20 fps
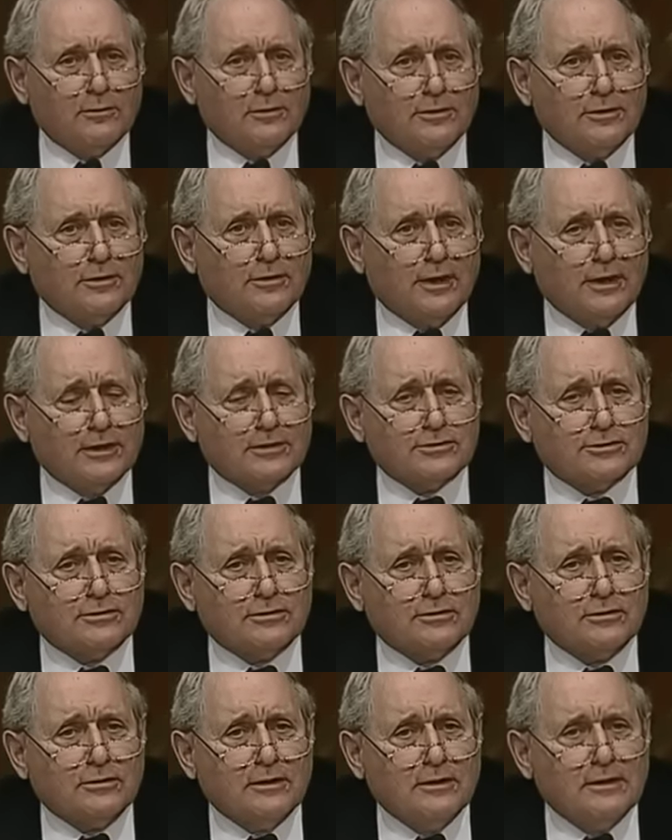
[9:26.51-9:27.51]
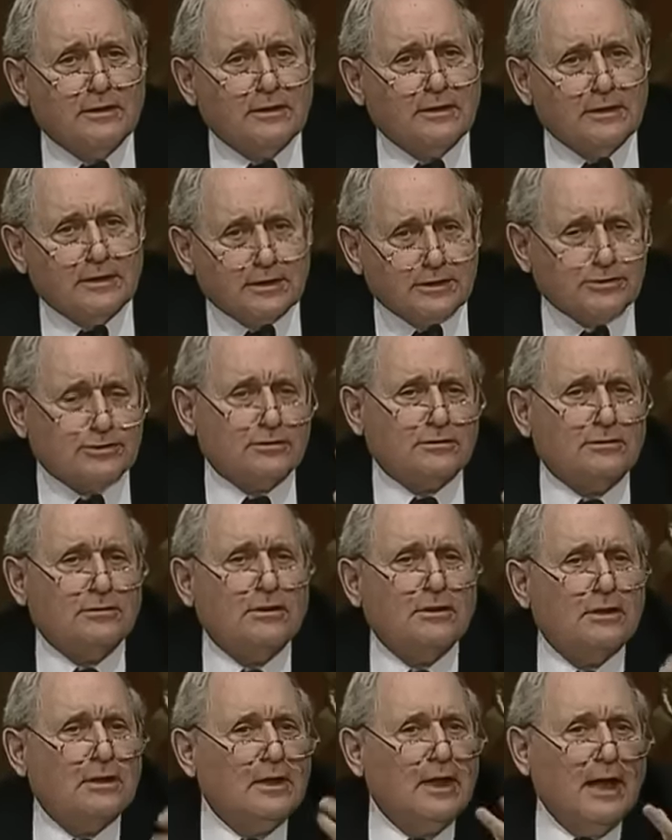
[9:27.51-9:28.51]
Your answer isn't,
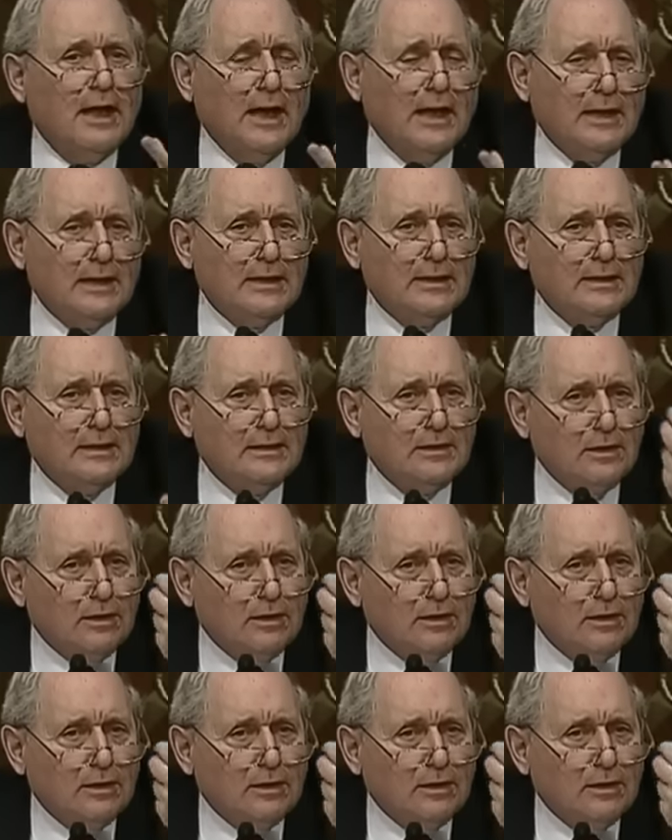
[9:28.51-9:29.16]
hey,